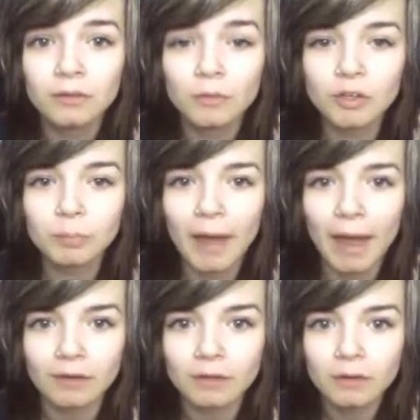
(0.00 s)
which is
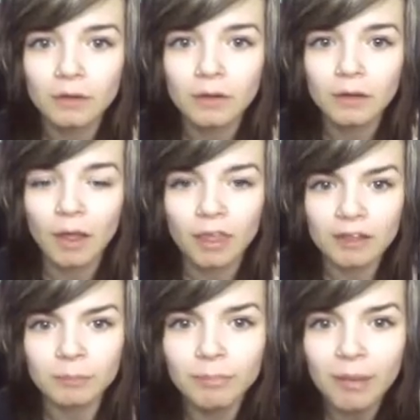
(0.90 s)
bad.
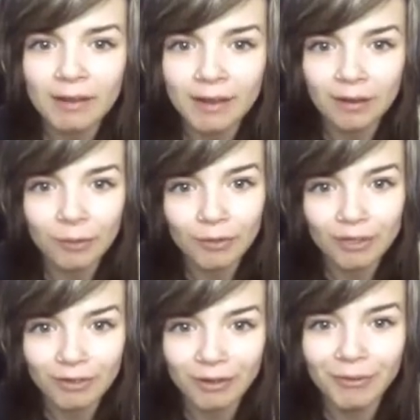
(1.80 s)
That's bad, Hannah, what
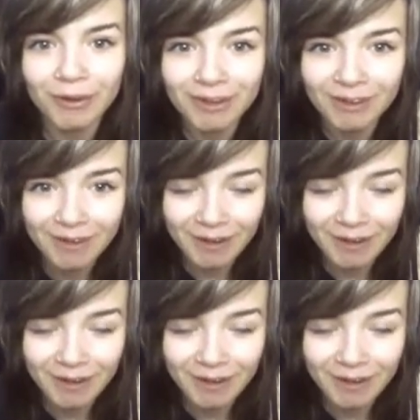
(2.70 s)
you do.